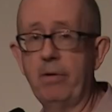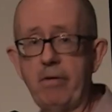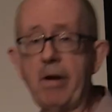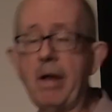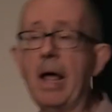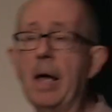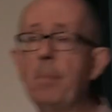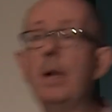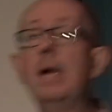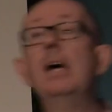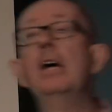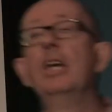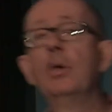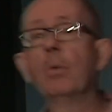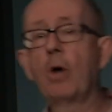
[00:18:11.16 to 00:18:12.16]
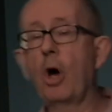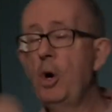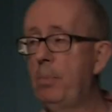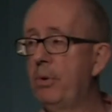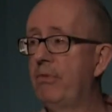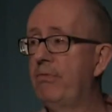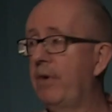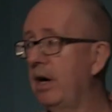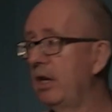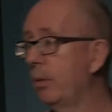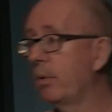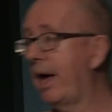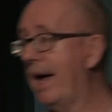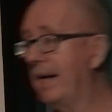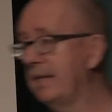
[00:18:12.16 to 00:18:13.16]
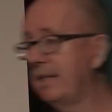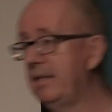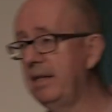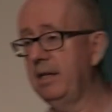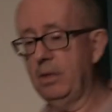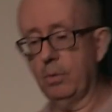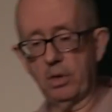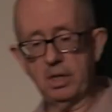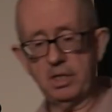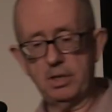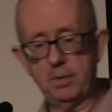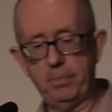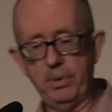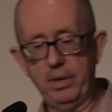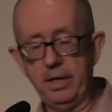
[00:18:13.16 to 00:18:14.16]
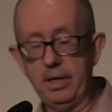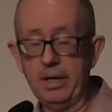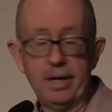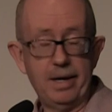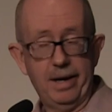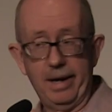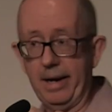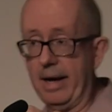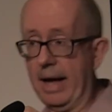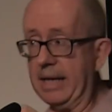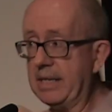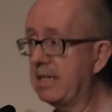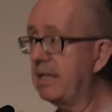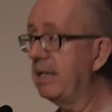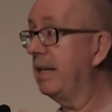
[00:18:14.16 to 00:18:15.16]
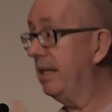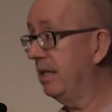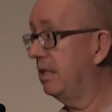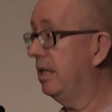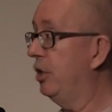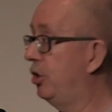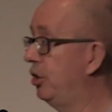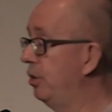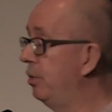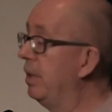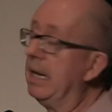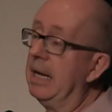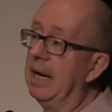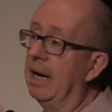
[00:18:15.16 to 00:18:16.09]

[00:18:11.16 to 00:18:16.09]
You're in an app, you want to open a file, you want to edit it, you want it to be edited in situ,